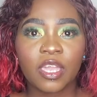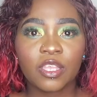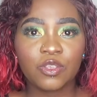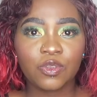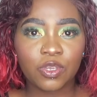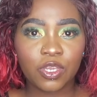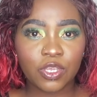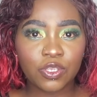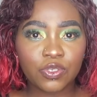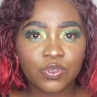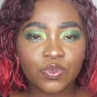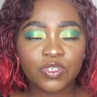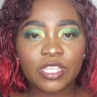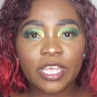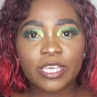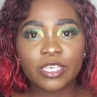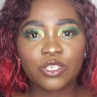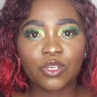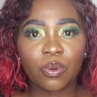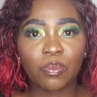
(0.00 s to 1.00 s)
and you can use
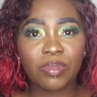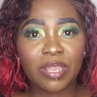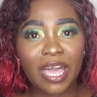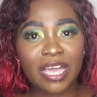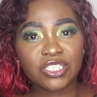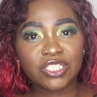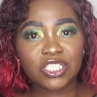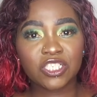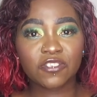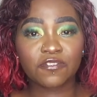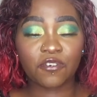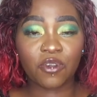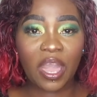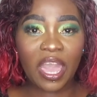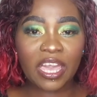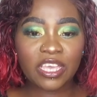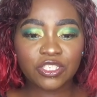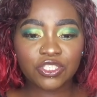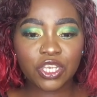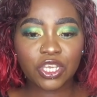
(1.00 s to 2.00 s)
like your blushes for
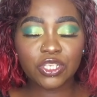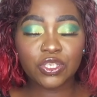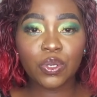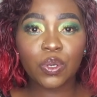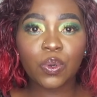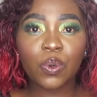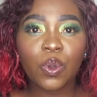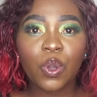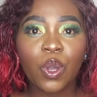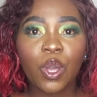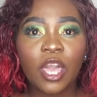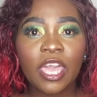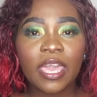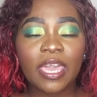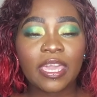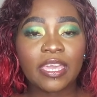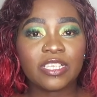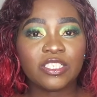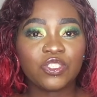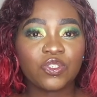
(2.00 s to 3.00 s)
eyeshadow,
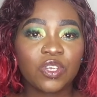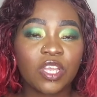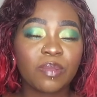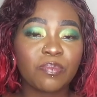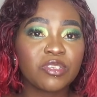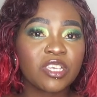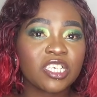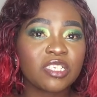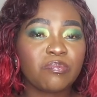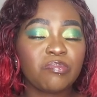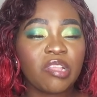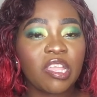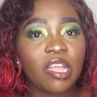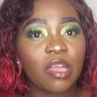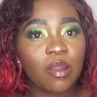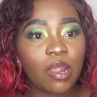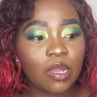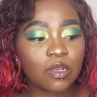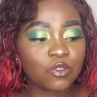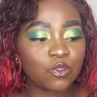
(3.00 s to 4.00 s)
and you can just play
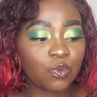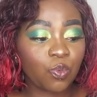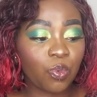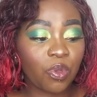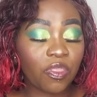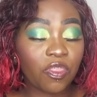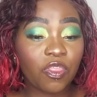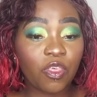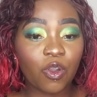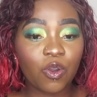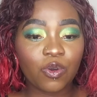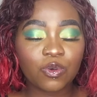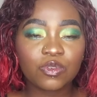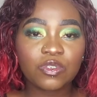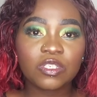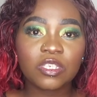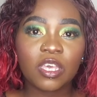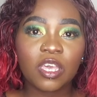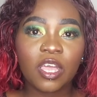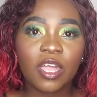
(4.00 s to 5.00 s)
around with
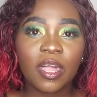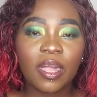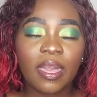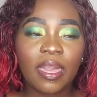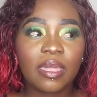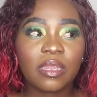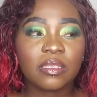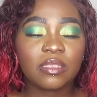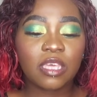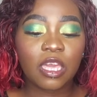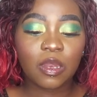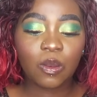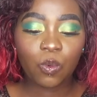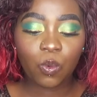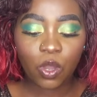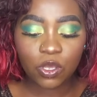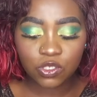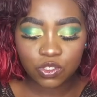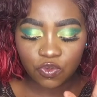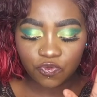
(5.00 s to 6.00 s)
those. And then
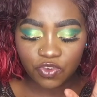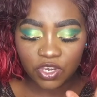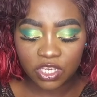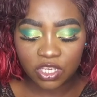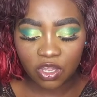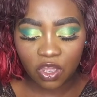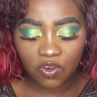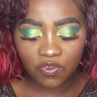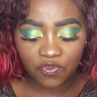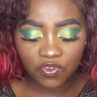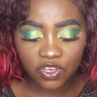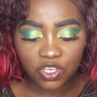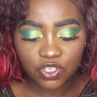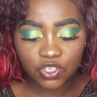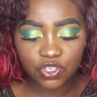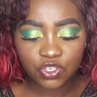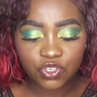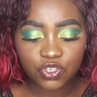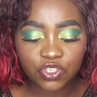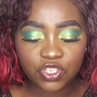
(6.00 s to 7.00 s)
once you're very confident
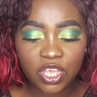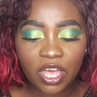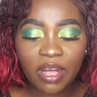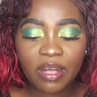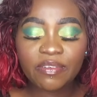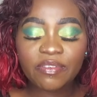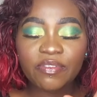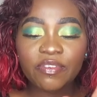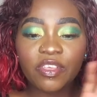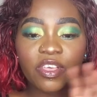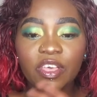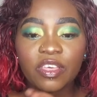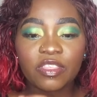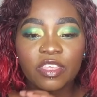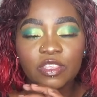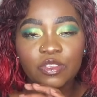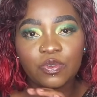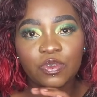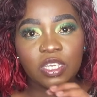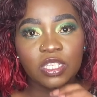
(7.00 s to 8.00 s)
in yourself,
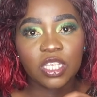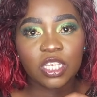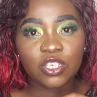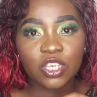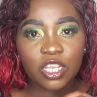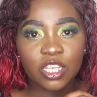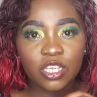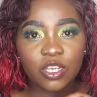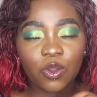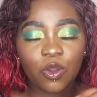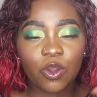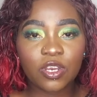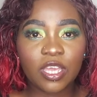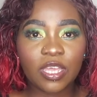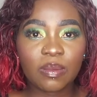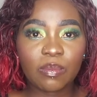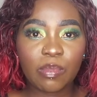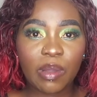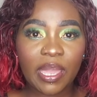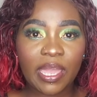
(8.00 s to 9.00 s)
then you can actually go on
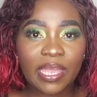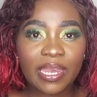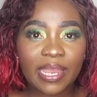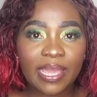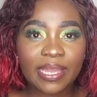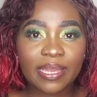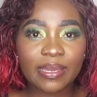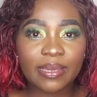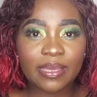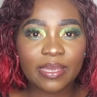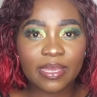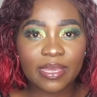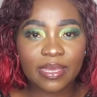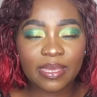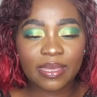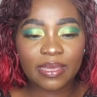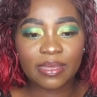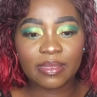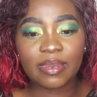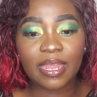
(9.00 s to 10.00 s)
and buy like
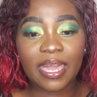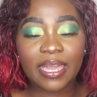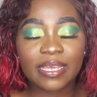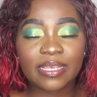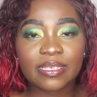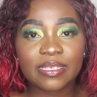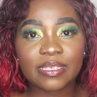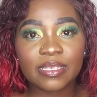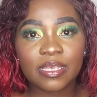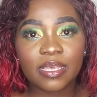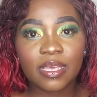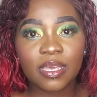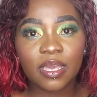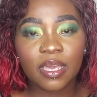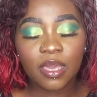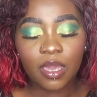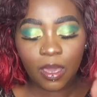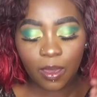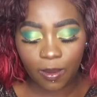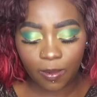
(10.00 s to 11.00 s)
a nice
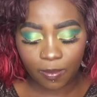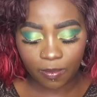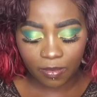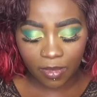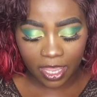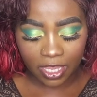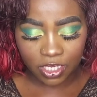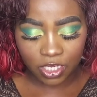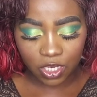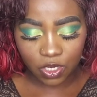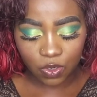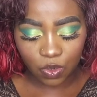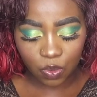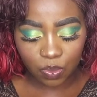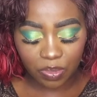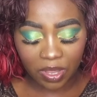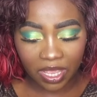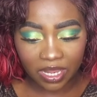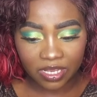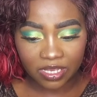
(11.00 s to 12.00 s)
eyeshadow
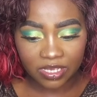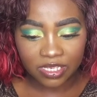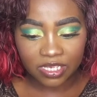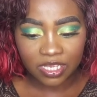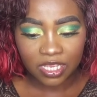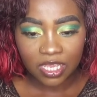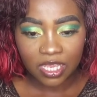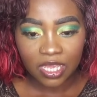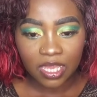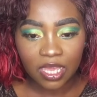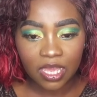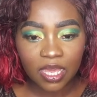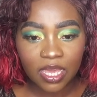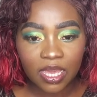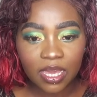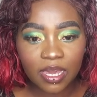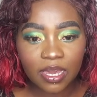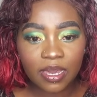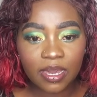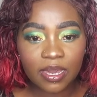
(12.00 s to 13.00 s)
palette.
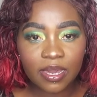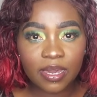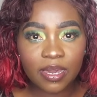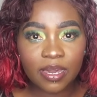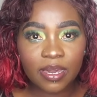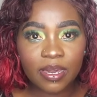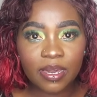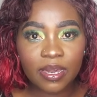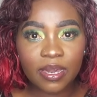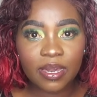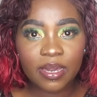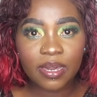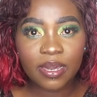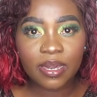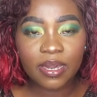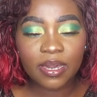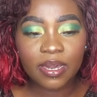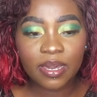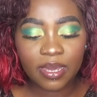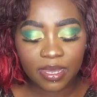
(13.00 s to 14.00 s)

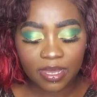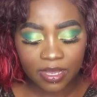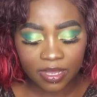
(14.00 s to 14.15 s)
Yeah,